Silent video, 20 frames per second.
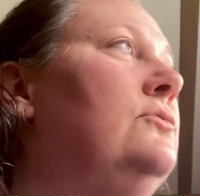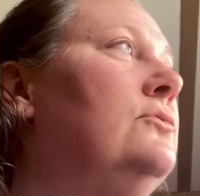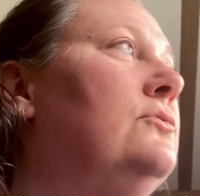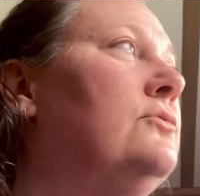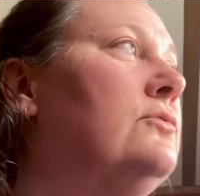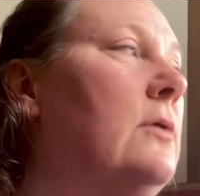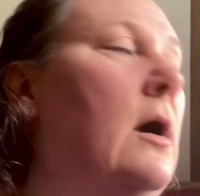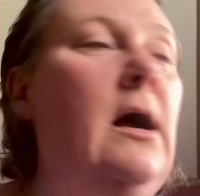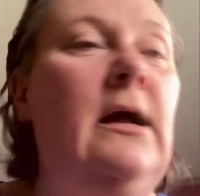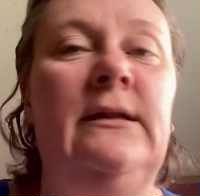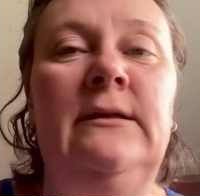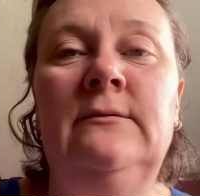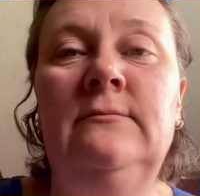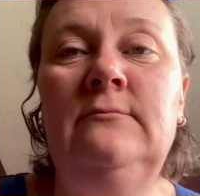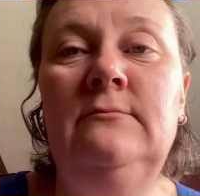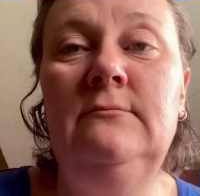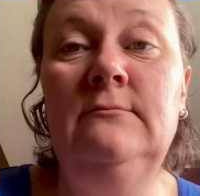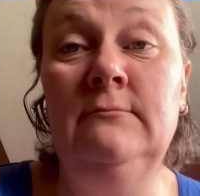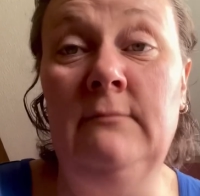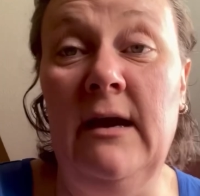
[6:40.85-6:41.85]
run
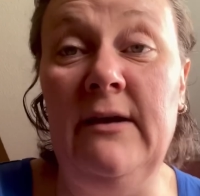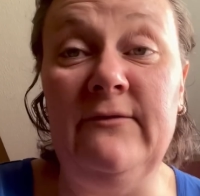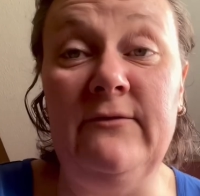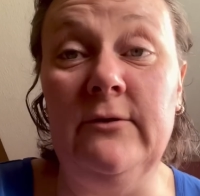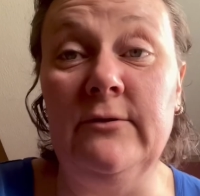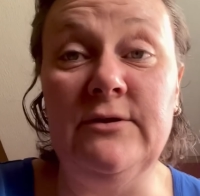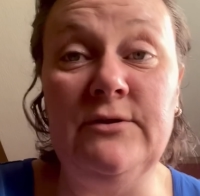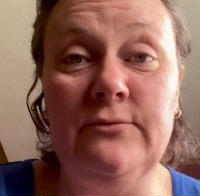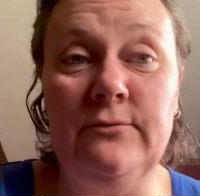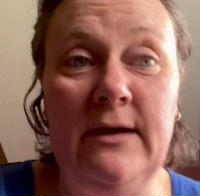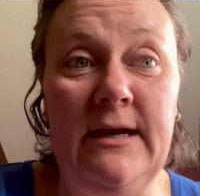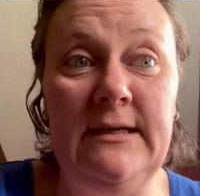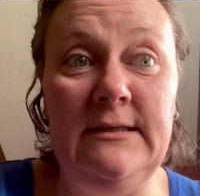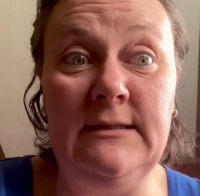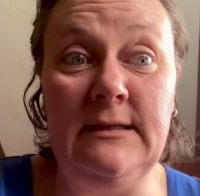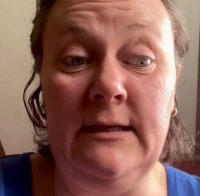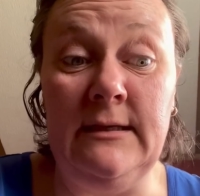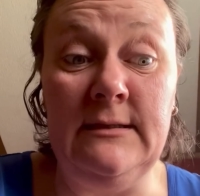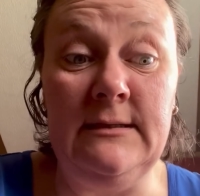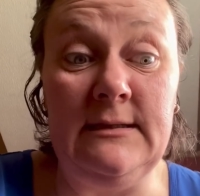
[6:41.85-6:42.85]
my first race
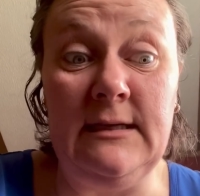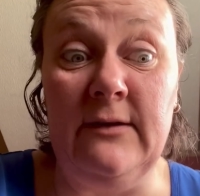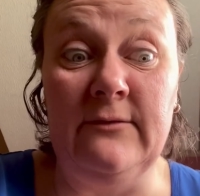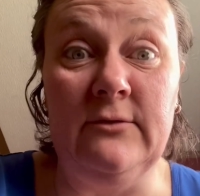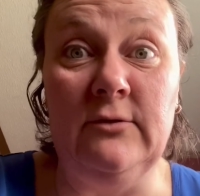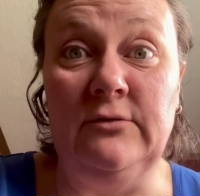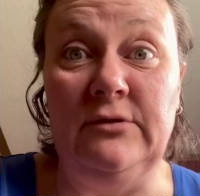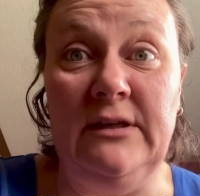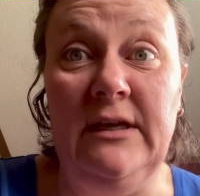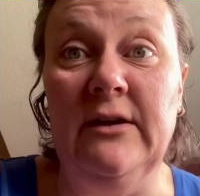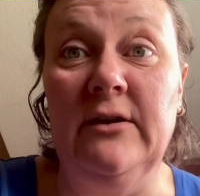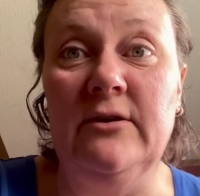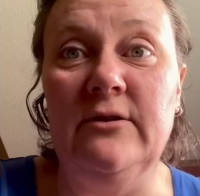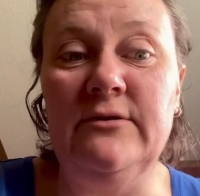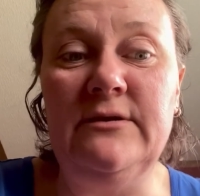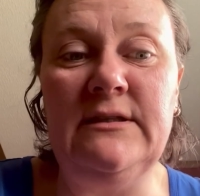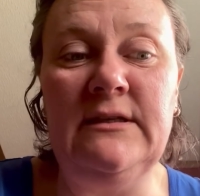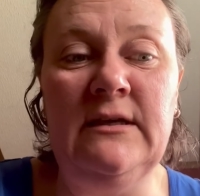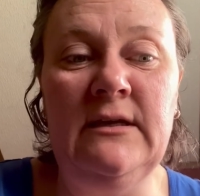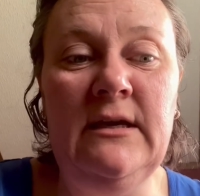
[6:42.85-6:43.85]
in several
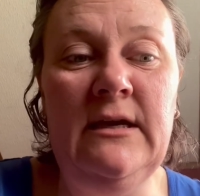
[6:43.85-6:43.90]
years.